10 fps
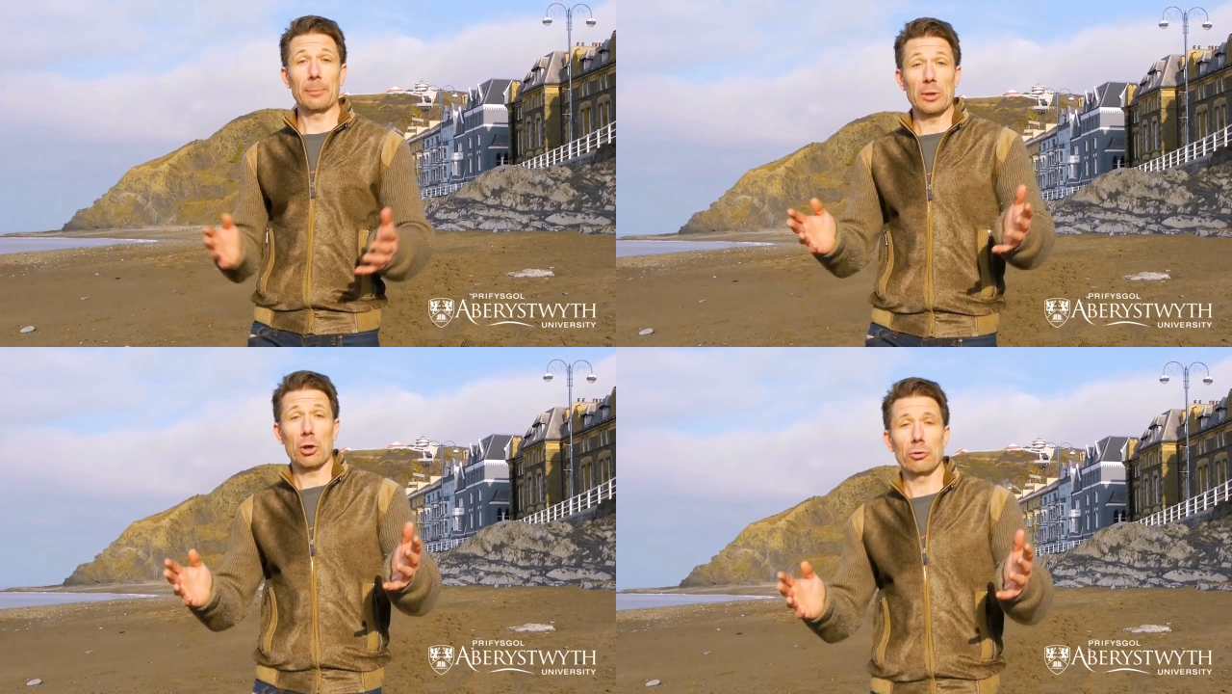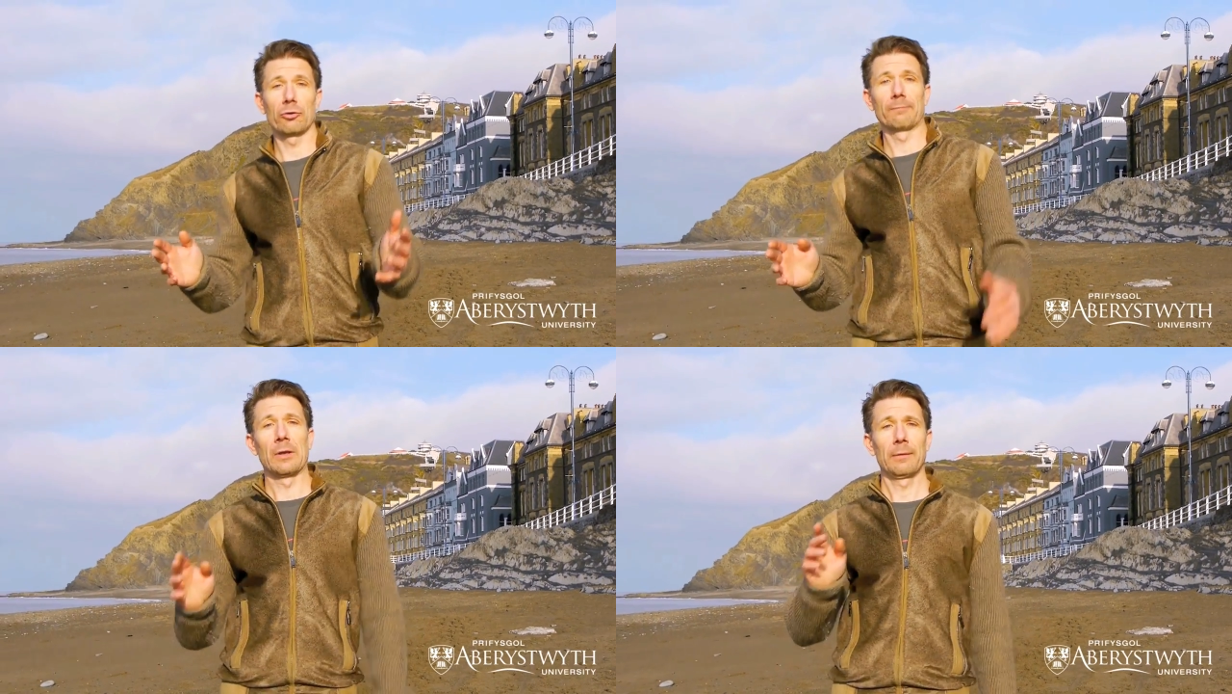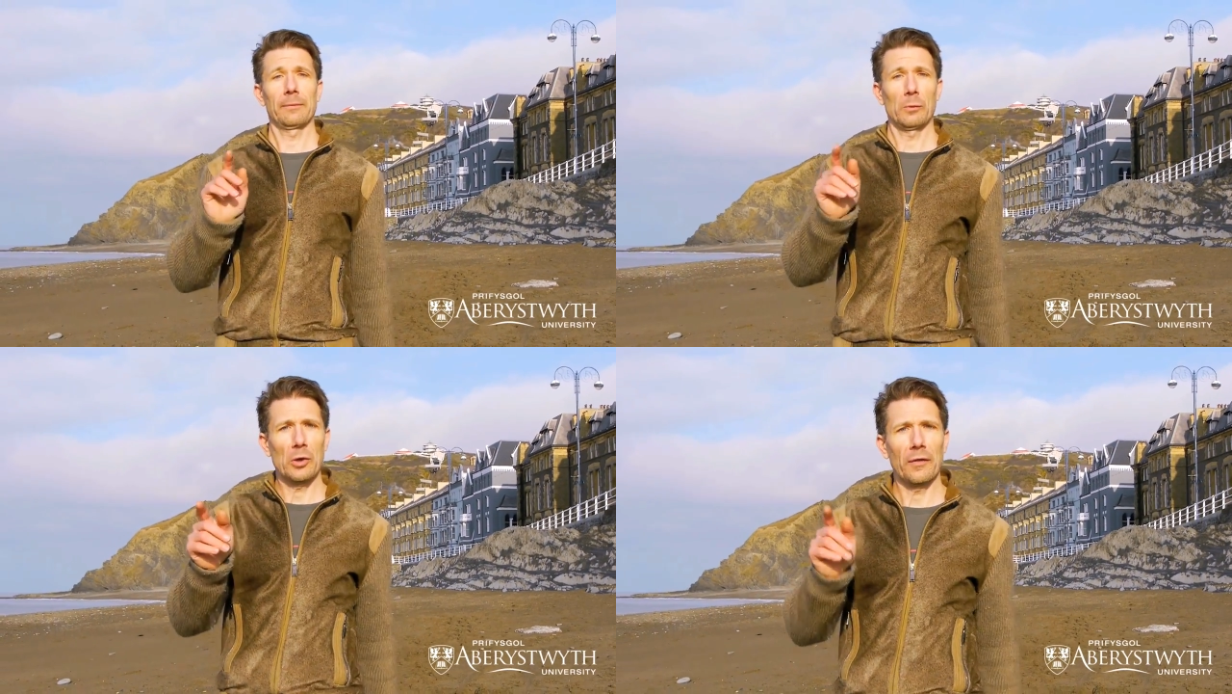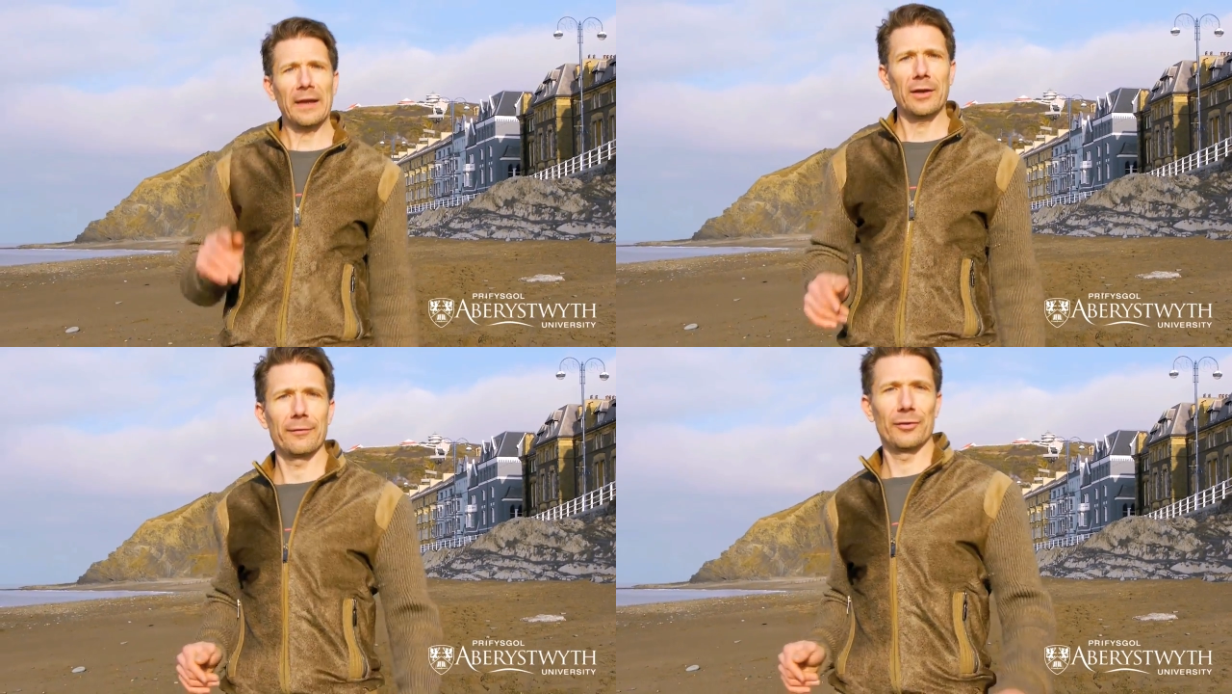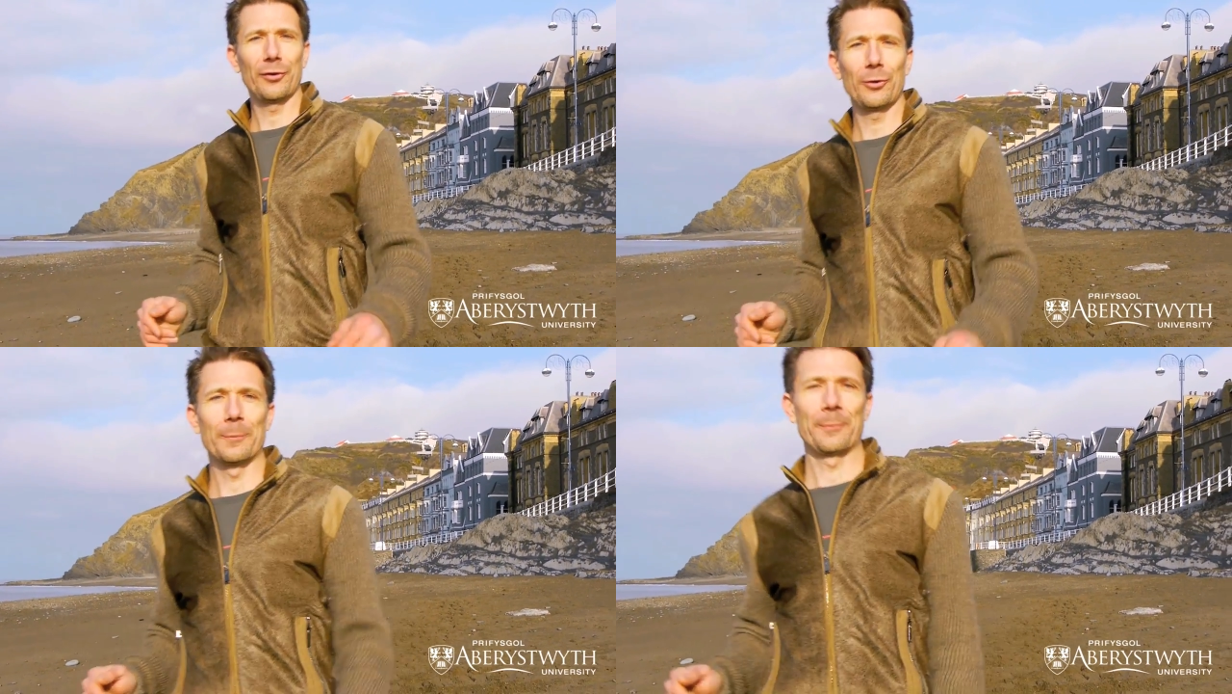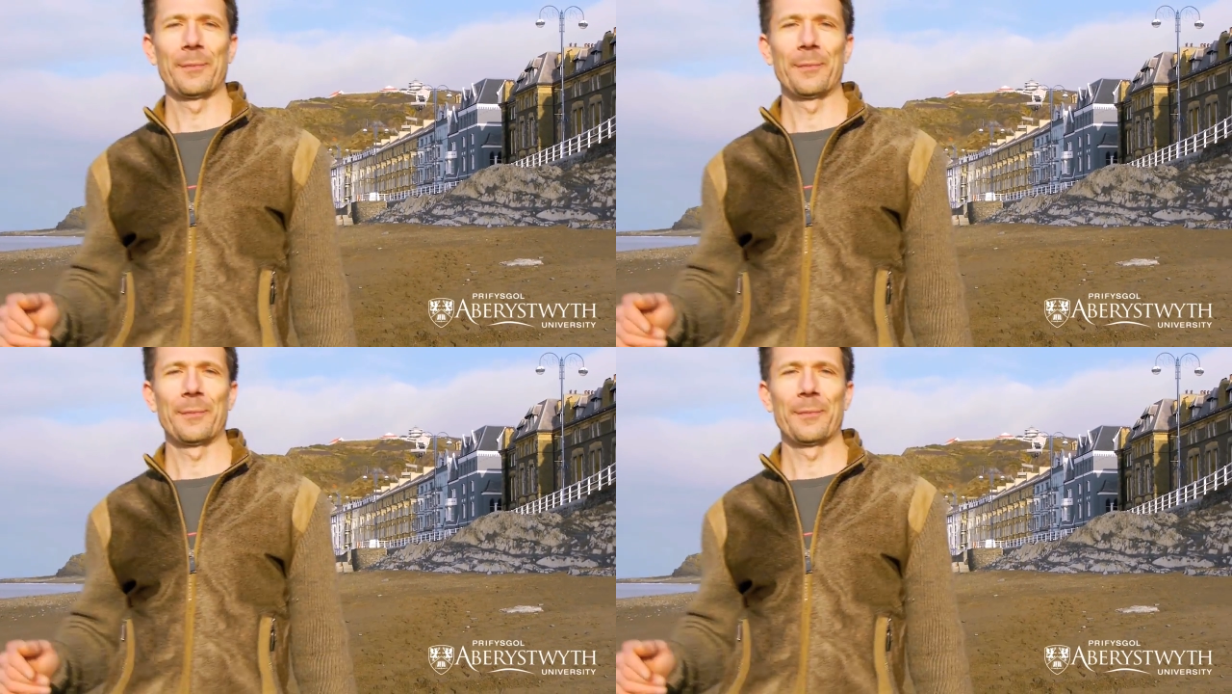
and beyond. We've got that covered too.